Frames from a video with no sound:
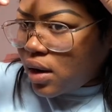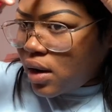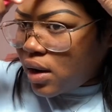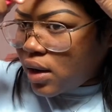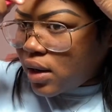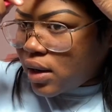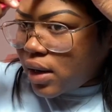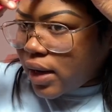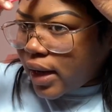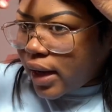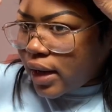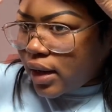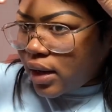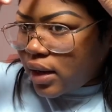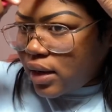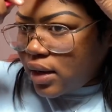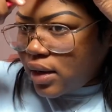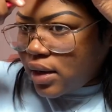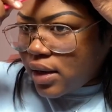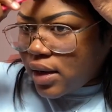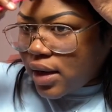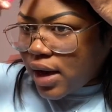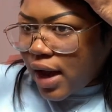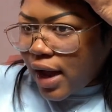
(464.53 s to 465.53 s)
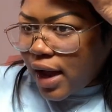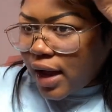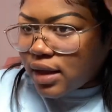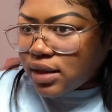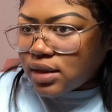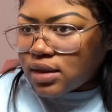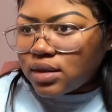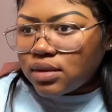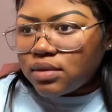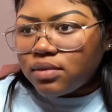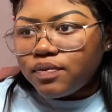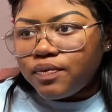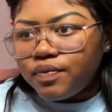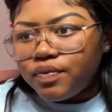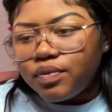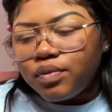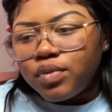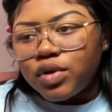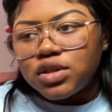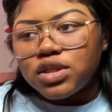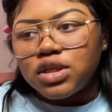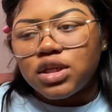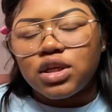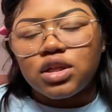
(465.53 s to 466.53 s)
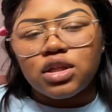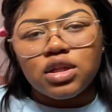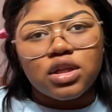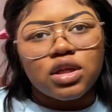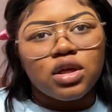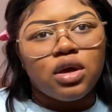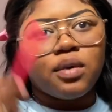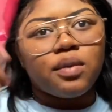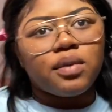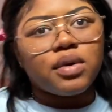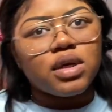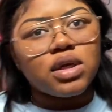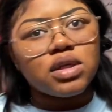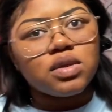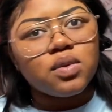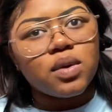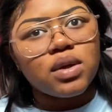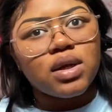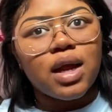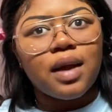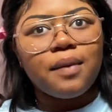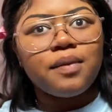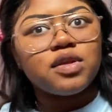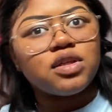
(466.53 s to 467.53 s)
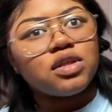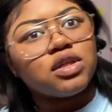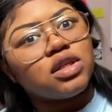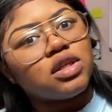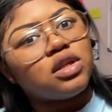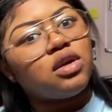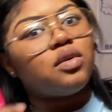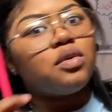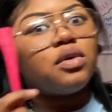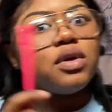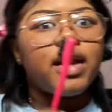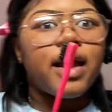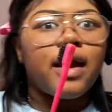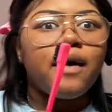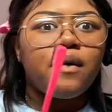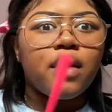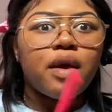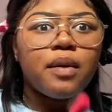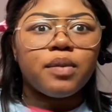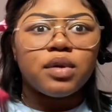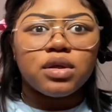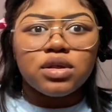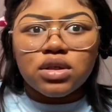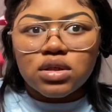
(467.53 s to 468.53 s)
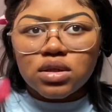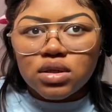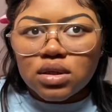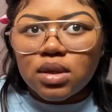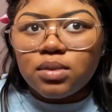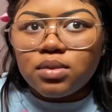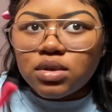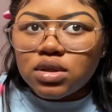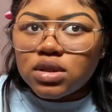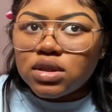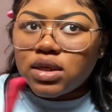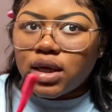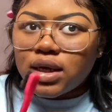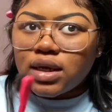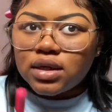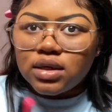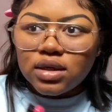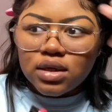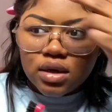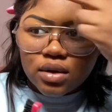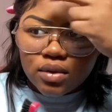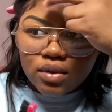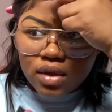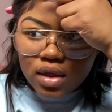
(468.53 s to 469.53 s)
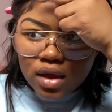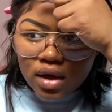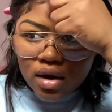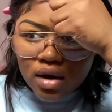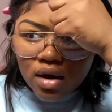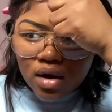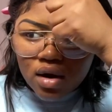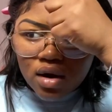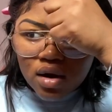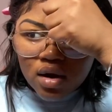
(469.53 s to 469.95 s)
Like not particularly going this way, not particularly going that way, but just something just like, you know, there.